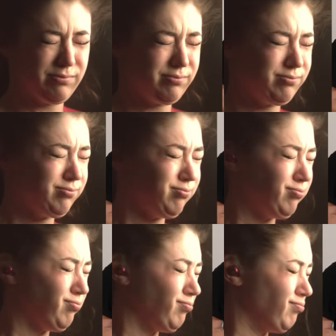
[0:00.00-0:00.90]

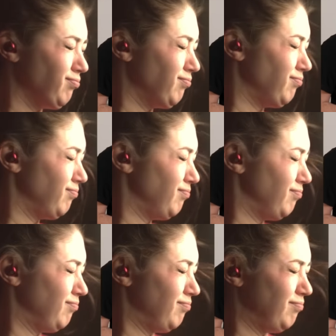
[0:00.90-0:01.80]

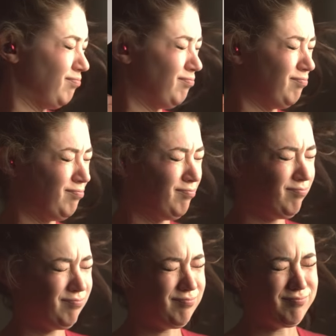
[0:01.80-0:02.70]
No words are spoken by the person on screen.